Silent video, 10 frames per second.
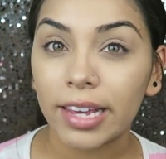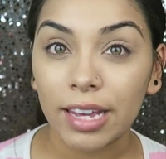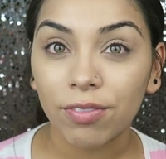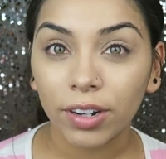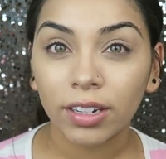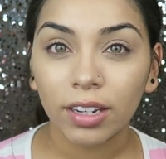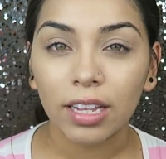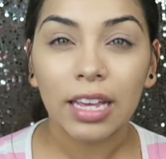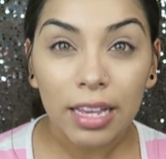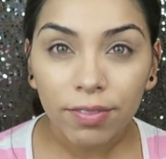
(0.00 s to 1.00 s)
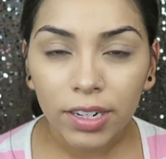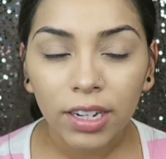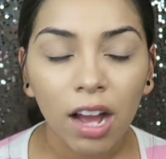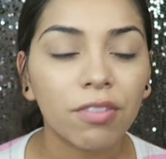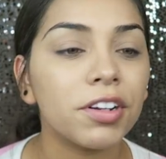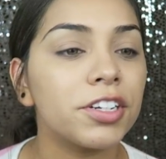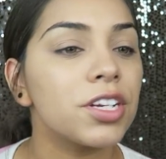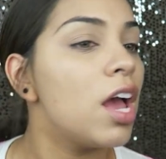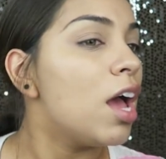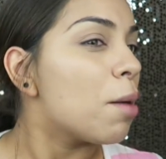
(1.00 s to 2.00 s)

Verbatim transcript: even even coverage